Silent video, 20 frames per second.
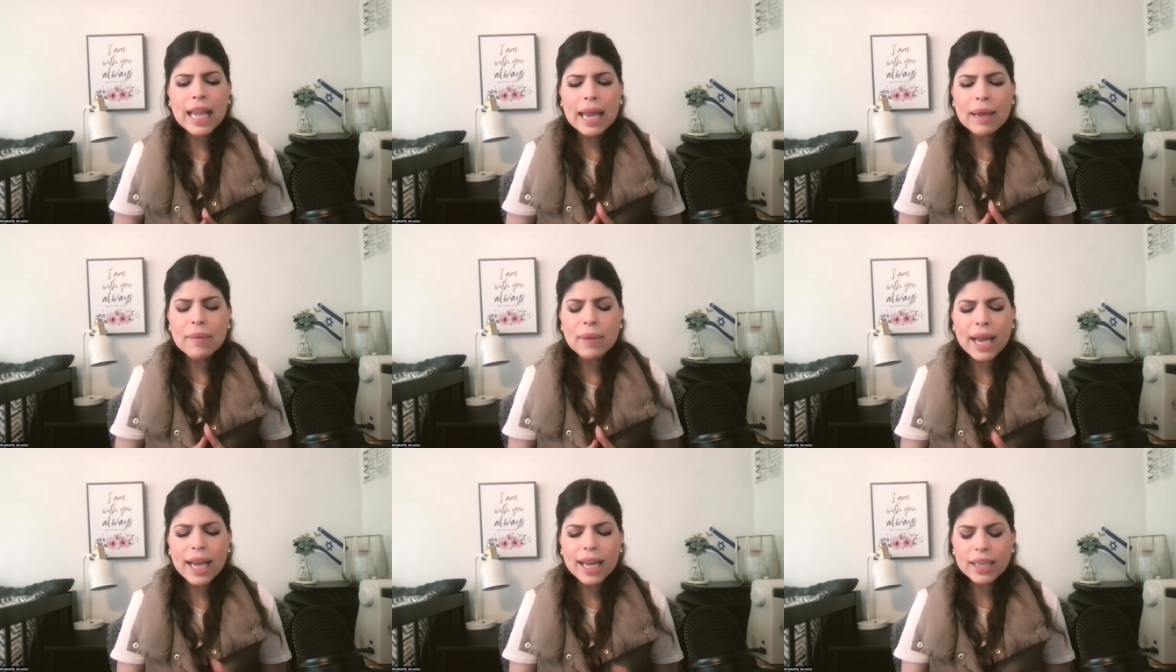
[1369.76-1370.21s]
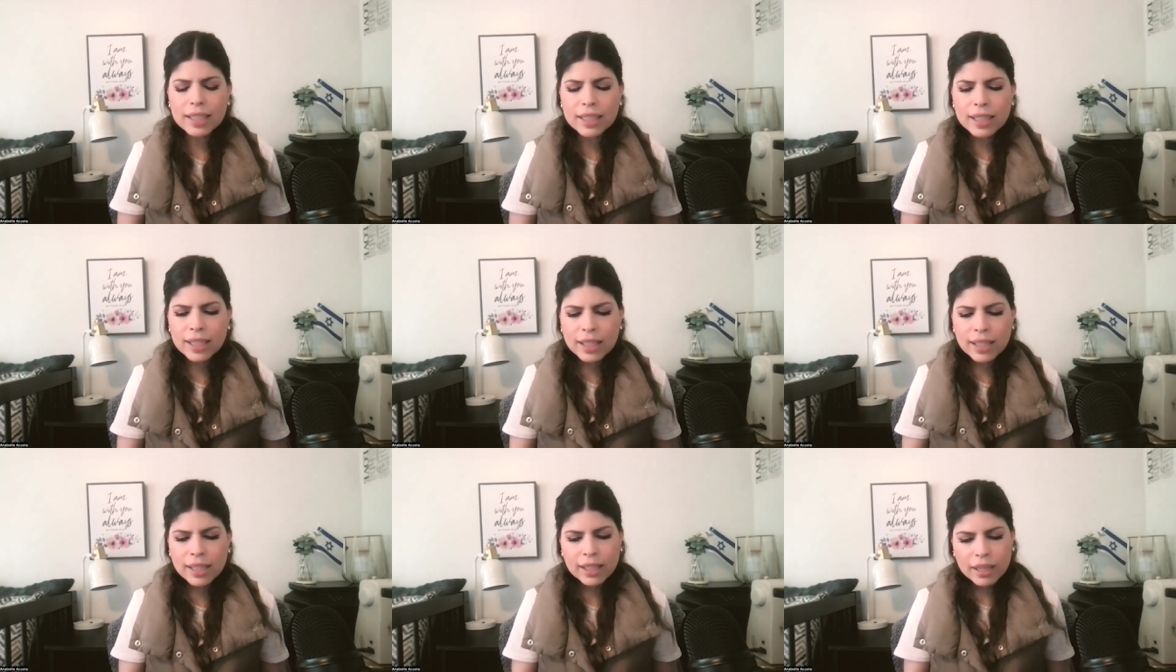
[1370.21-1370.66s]
Amen.
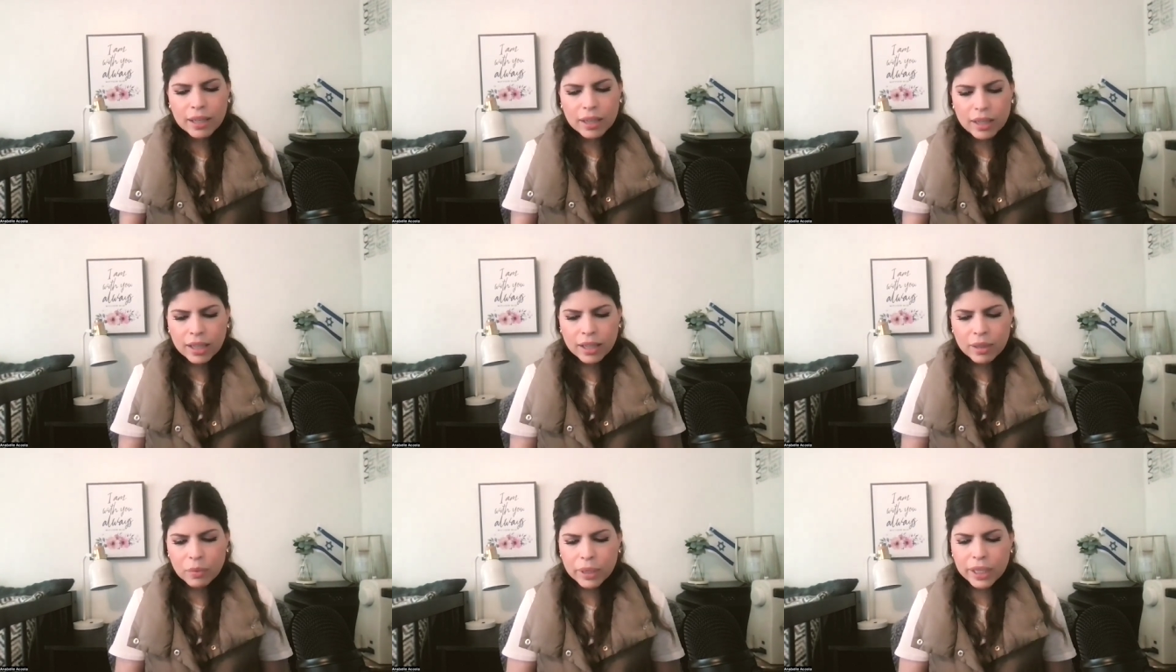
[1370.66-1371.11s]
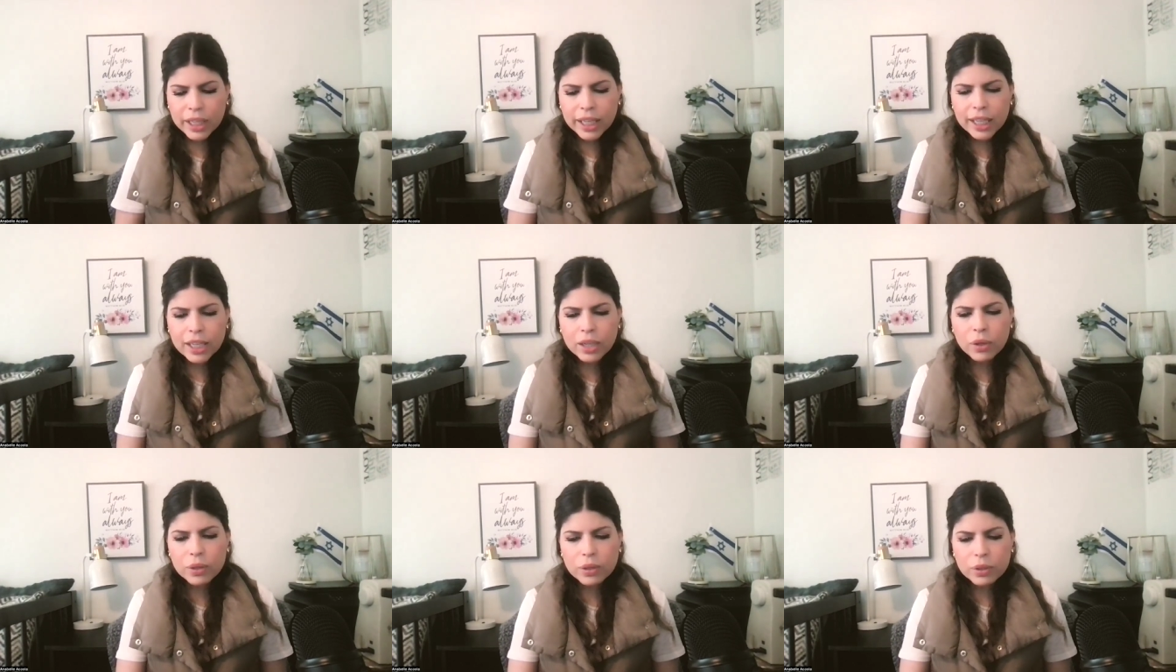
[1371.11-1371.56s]
We're going
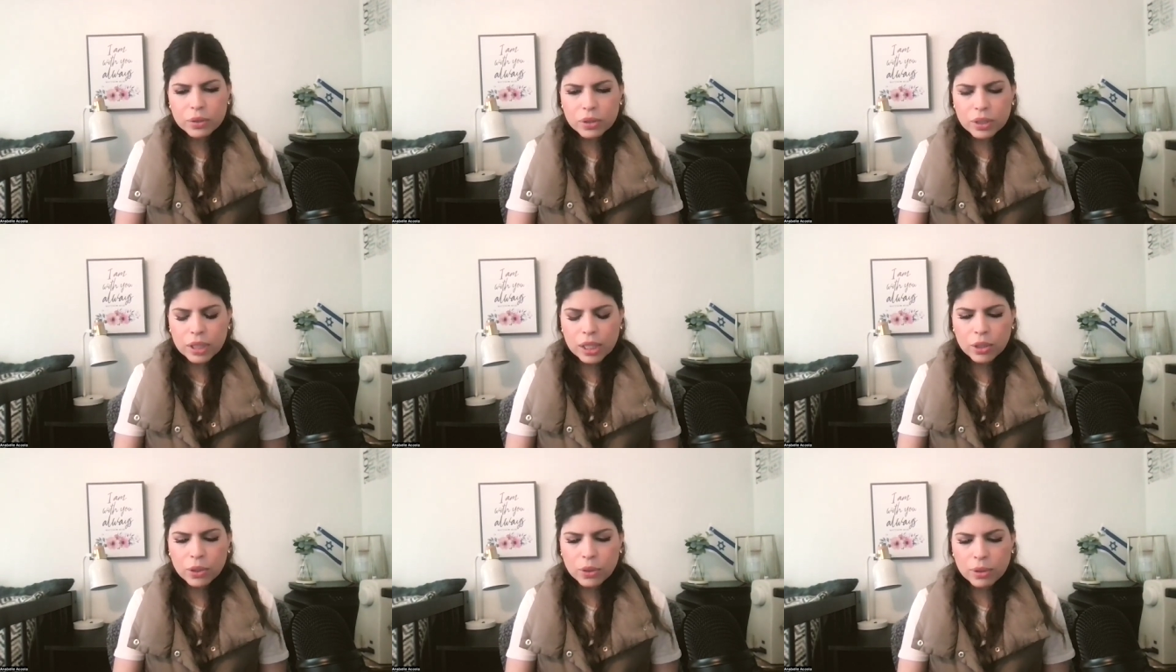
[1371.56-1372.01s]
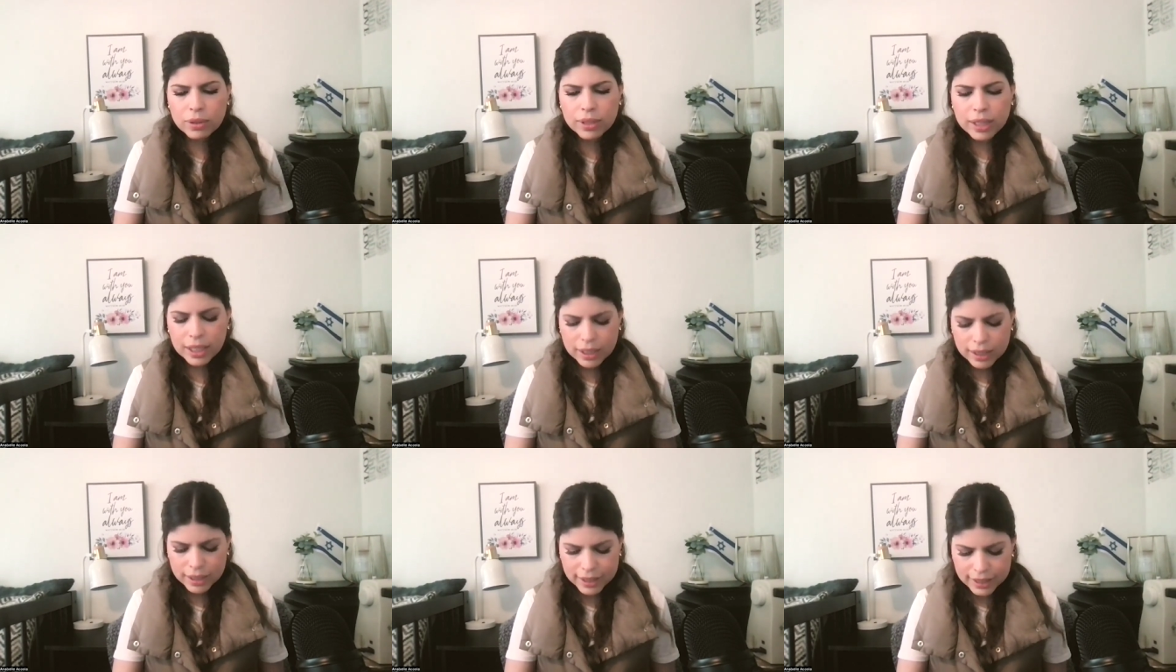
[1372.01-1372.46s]
to go to
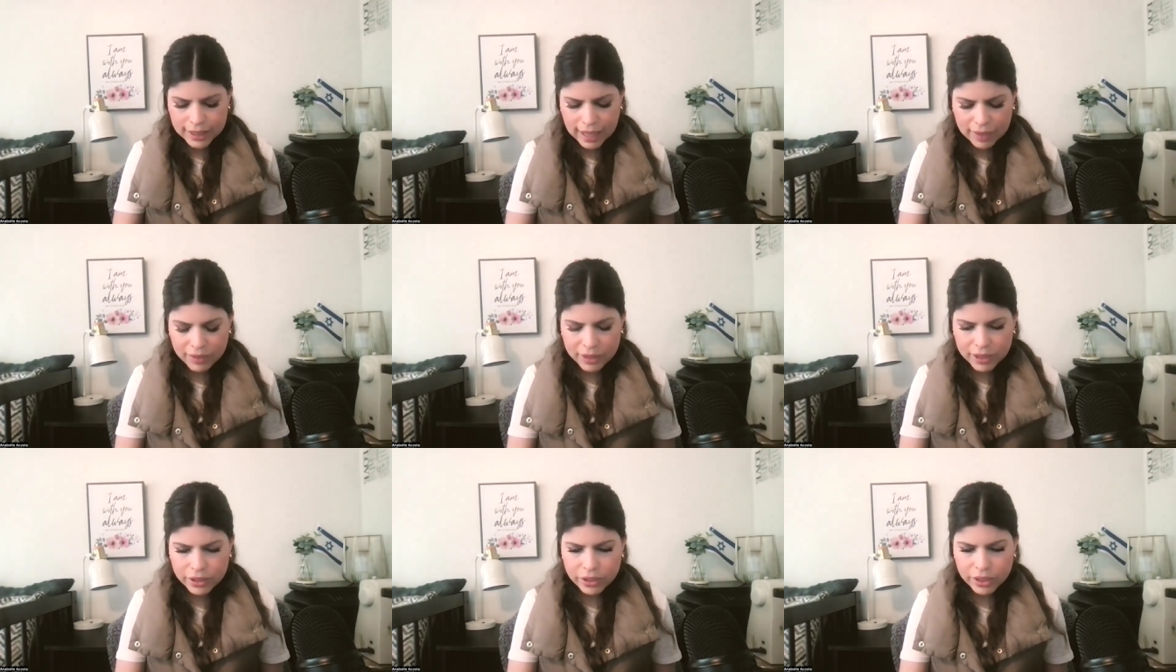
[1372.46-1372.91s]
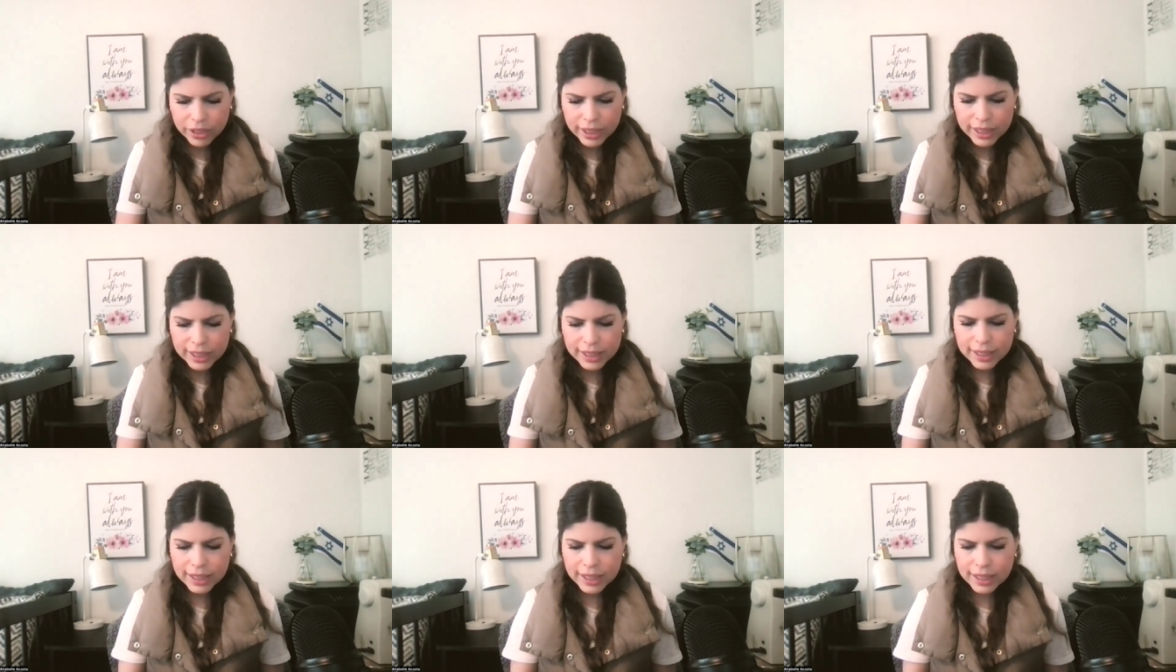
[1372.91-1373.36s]
Luke
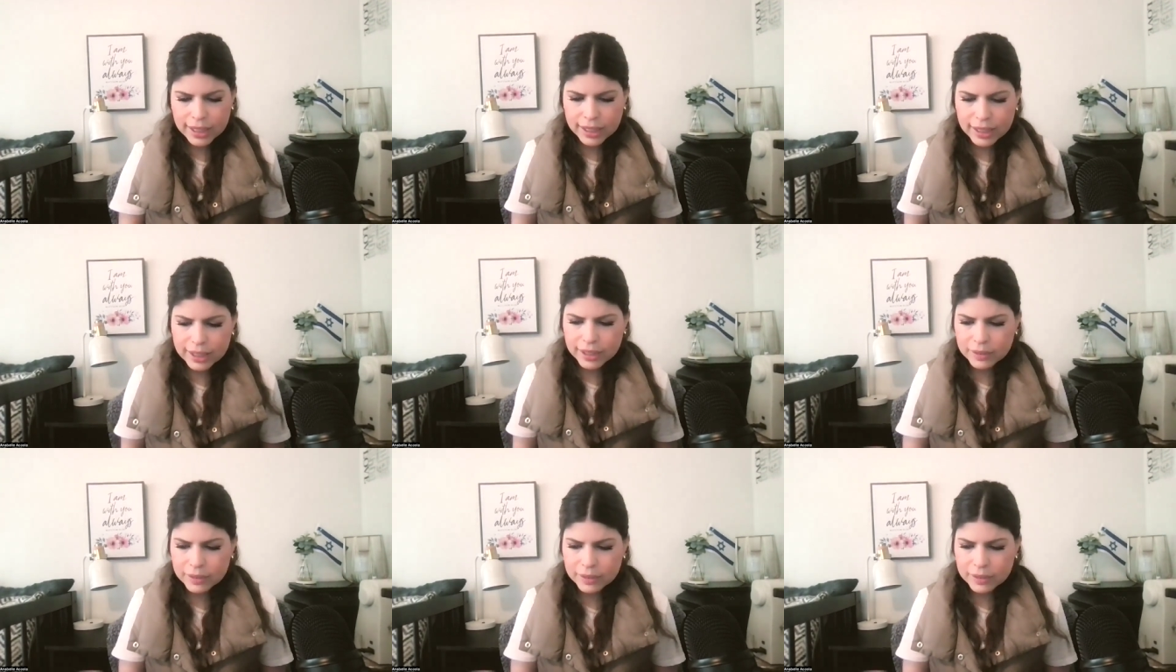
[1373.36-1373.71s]
7:36.